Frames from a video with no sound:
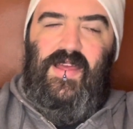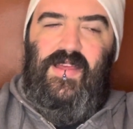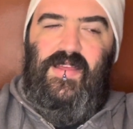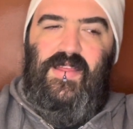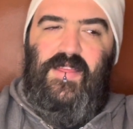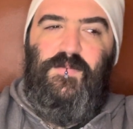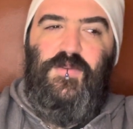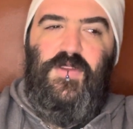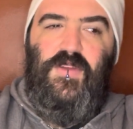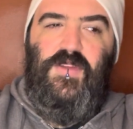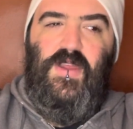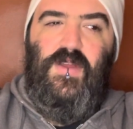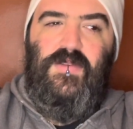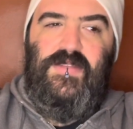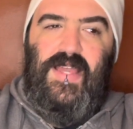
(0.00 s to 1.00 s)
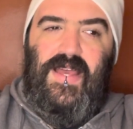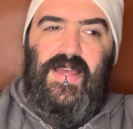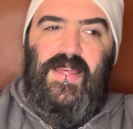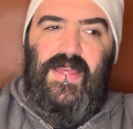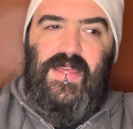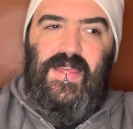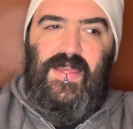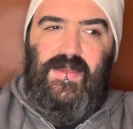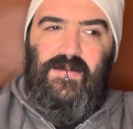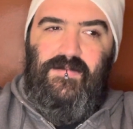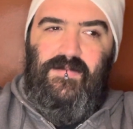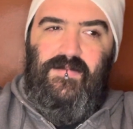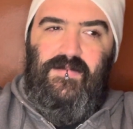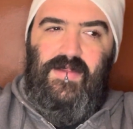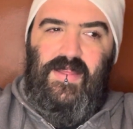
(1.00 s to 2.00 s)
It's Michelle Yeoh's time.
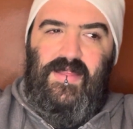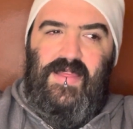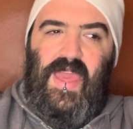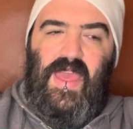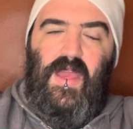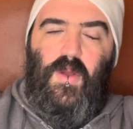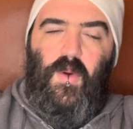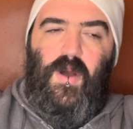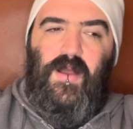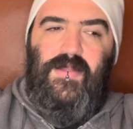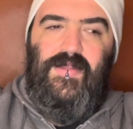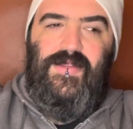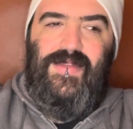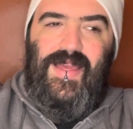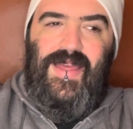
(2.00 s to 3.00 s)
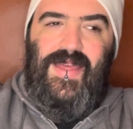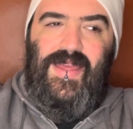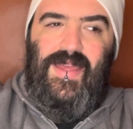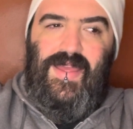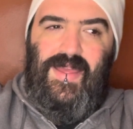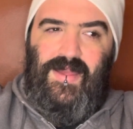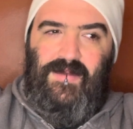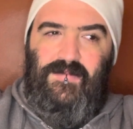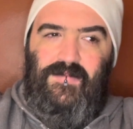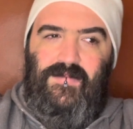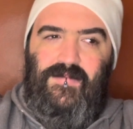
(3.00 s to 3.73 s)
It's Kehi Kwan's time.